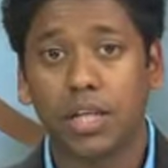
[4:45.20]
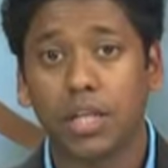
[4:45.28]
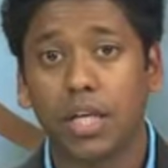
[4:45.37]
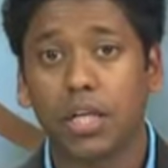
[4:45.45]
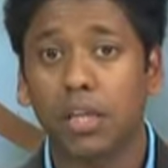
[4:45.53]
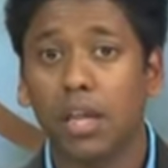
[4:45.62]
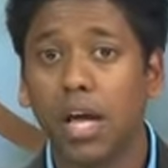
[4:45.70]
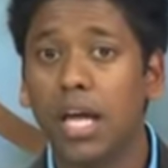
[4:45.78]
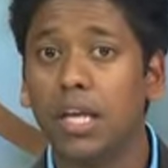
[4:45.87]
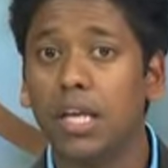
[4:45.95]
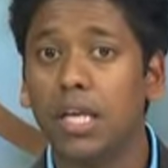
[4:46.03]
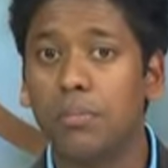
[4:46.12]
The
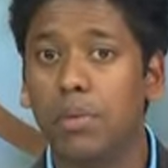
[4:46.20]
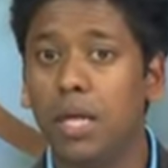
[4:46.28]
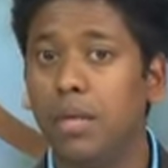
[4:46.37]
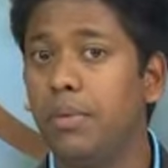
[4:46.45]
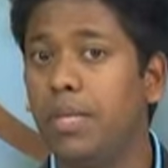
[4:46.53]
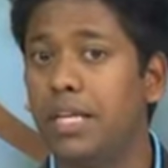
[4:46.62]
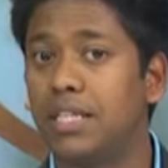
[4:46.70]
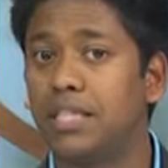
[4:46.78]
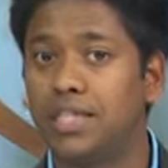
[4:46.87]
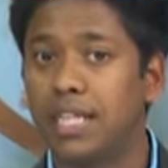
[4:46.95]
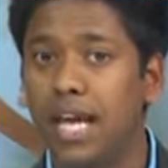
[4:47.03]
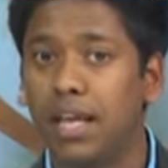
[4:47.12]
client may be
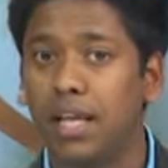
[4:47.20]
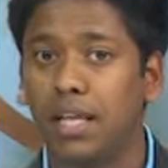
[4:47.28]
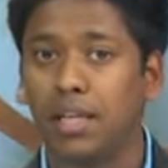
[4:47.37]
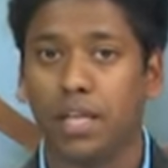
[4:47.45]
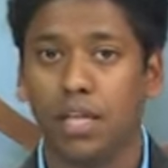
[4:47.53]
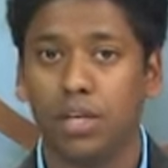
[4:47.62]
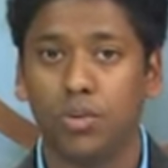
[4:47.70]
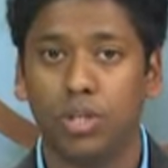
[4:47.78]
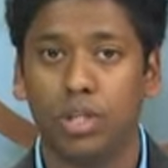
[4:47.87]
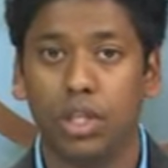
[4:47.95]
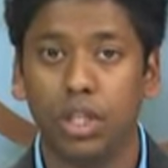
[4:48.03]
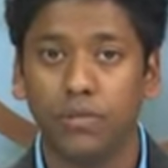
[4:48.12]
ecstatic that you
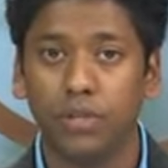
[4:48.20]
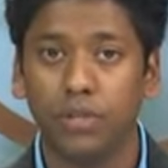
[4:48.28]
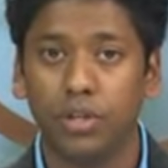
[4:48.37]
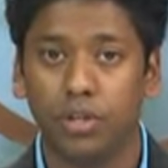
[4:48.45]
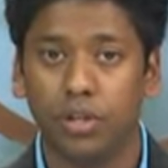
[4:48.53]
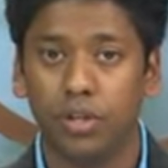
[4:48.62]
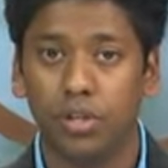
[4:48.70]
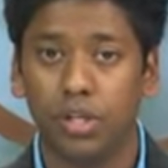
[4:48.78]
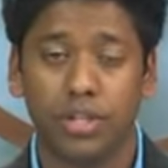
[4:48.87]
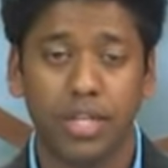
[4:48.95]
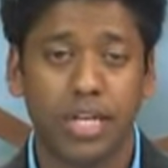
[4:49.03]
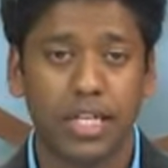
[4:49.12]
delivered
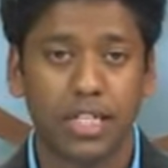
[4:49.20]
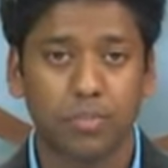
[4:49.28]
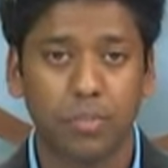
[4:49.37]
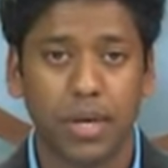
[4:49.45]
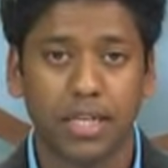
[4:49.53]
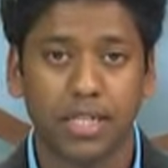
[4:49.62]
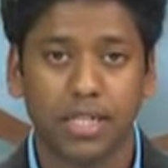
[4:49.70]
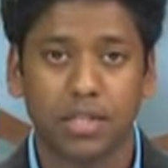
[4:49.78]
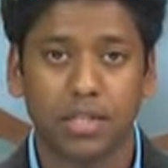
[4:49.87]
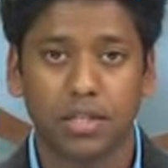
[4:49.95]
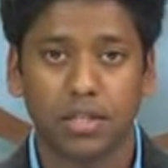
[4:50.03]
earlier than expected,